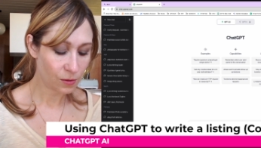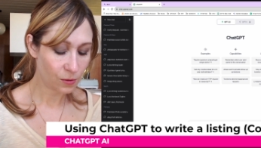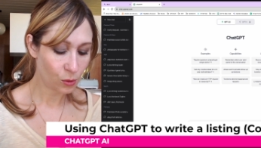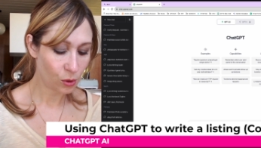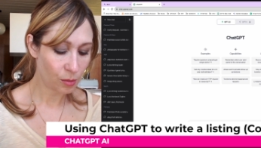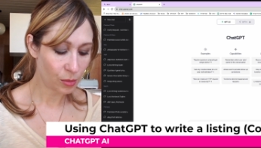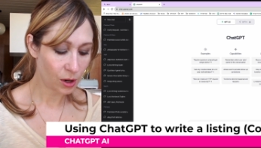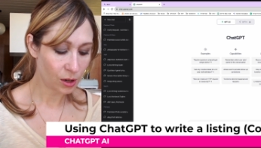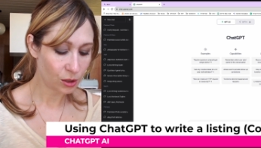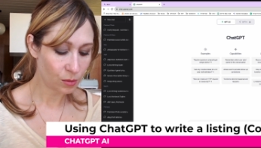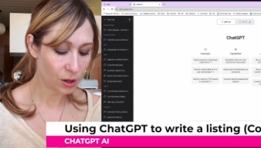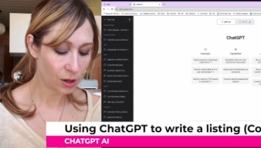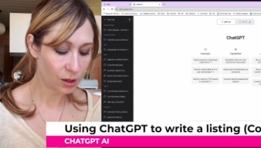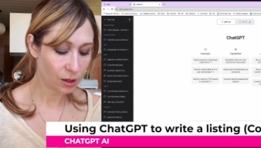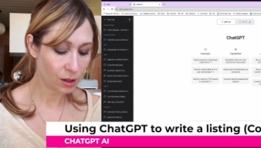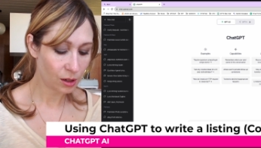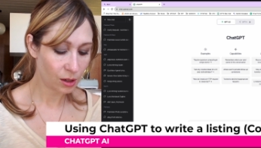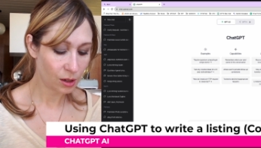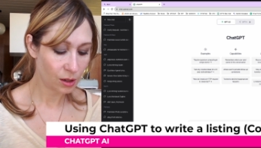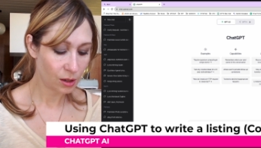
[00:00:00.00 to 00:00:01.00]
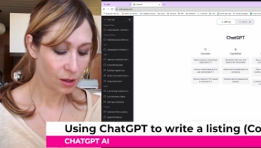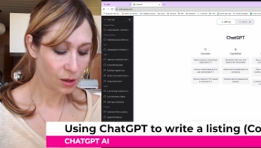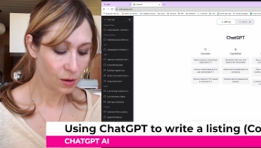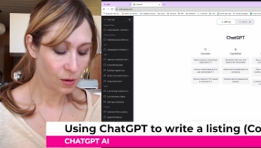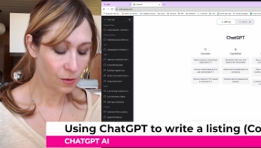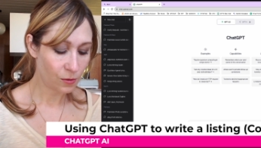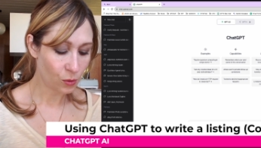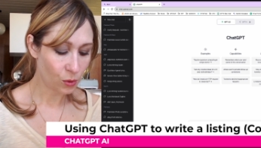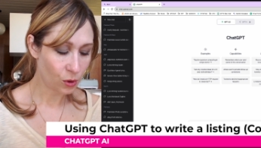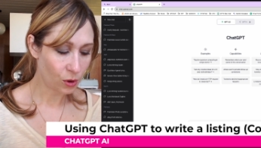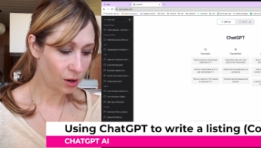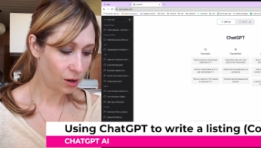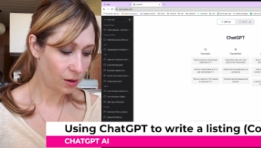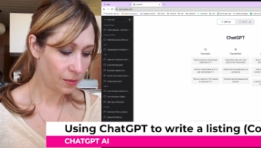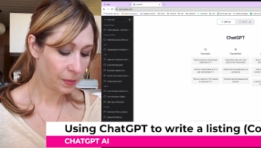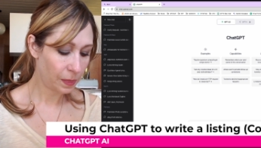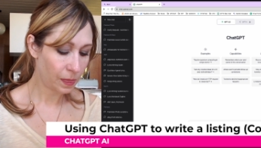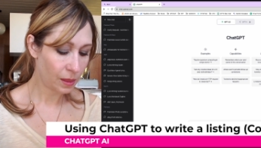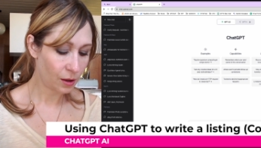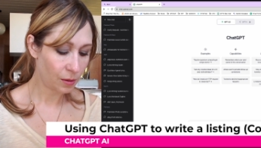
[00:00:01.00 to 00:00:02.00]
for Poshmark for
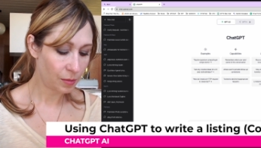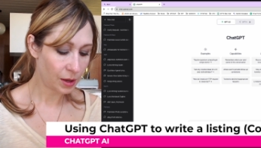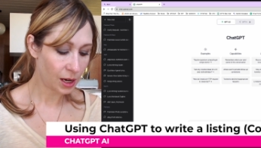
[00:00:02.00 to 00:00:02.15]
a